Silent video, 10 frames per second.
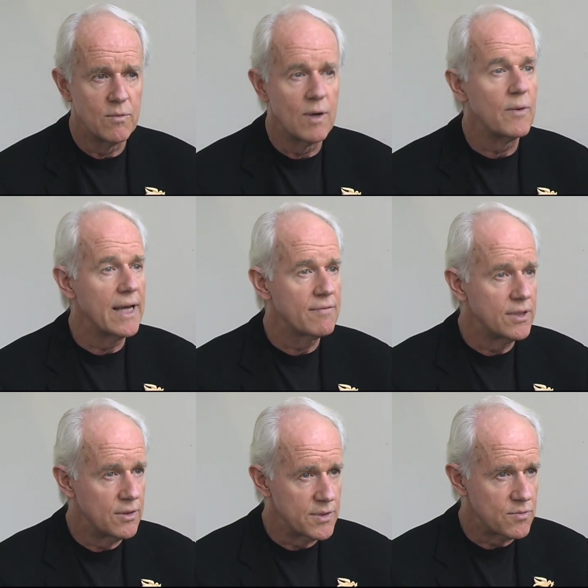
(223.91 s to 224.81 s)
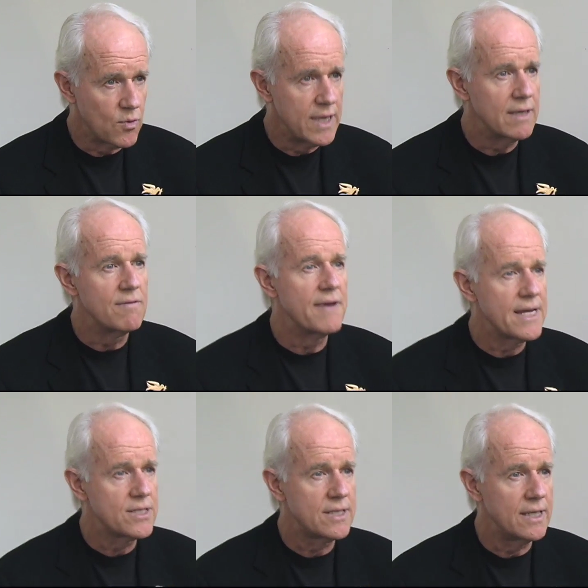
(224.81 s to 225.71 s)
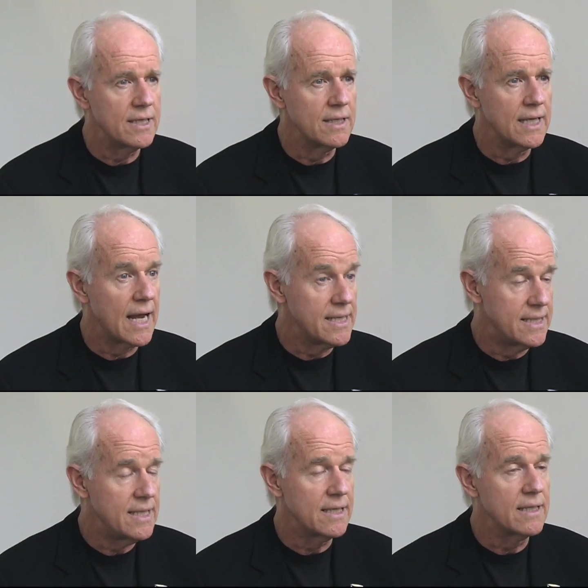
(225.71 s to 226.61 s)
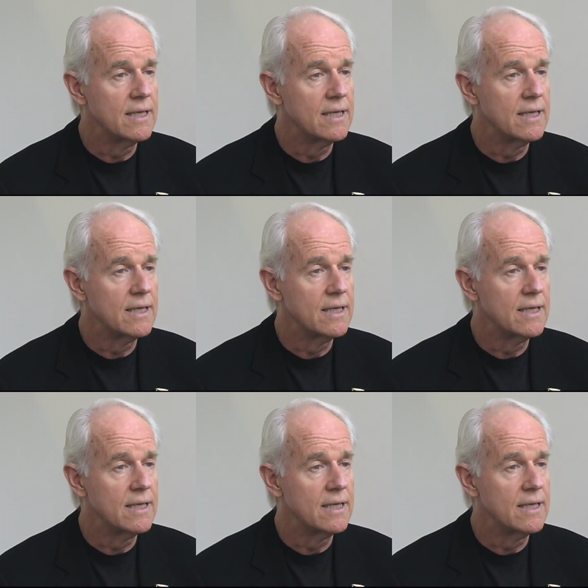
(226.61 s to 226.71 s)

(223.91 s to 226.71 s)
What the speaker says: What we have to do is reinvest in the idea